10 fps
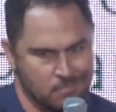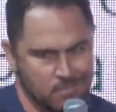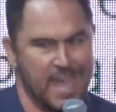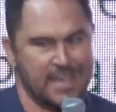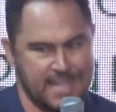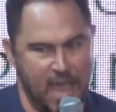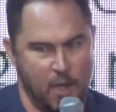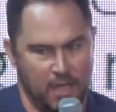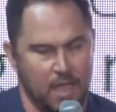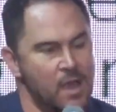What the heck is
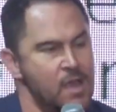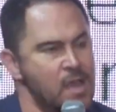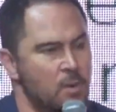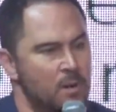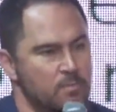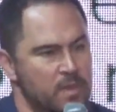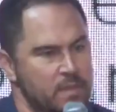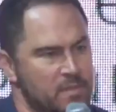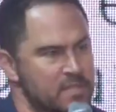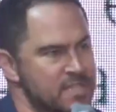Howey? Well,
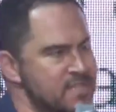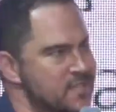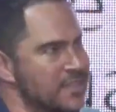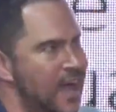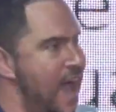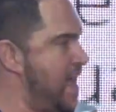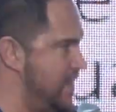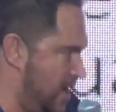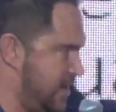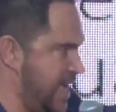there's this
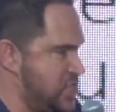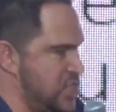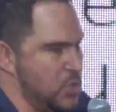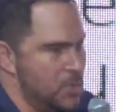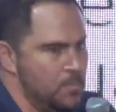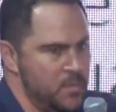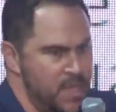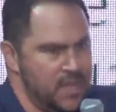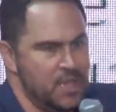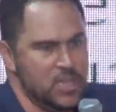line that I'll get to
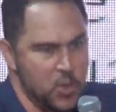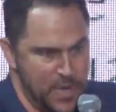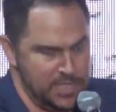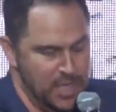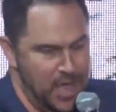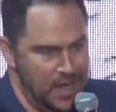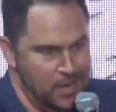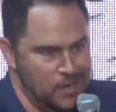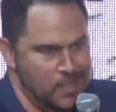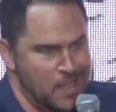in US
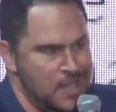law